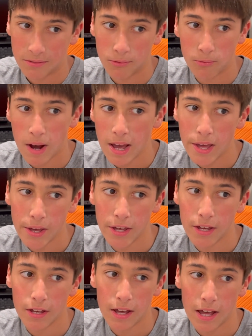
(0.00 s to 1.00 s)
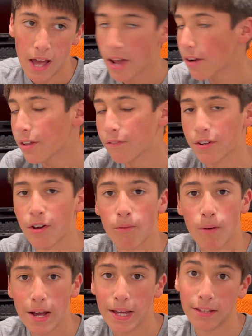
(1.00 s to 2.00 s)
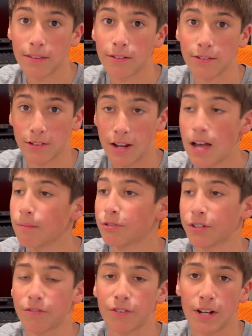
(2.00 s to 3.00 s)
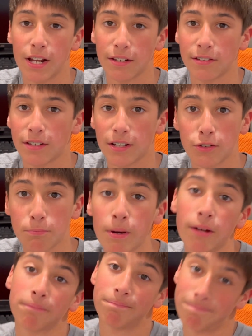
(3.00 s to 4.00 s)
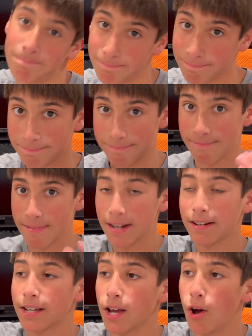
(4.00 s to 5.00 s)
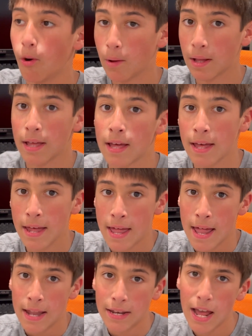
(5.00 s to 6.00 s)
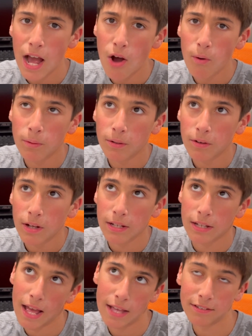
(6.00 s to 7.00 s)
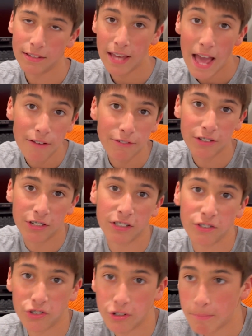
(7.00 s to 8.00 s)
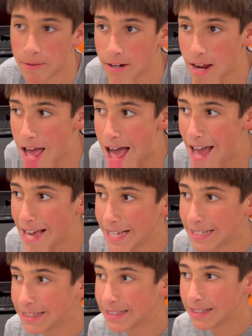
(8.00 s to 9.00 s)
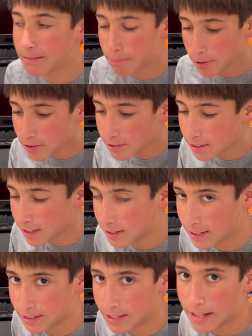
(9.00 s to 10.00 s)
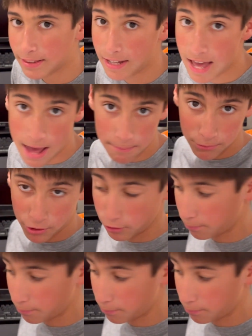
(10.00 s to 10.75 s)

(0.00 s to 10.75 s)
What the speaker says: I don't even know why there's an option for 96, but there you go. Now, as the average consumer, I personally think that the M2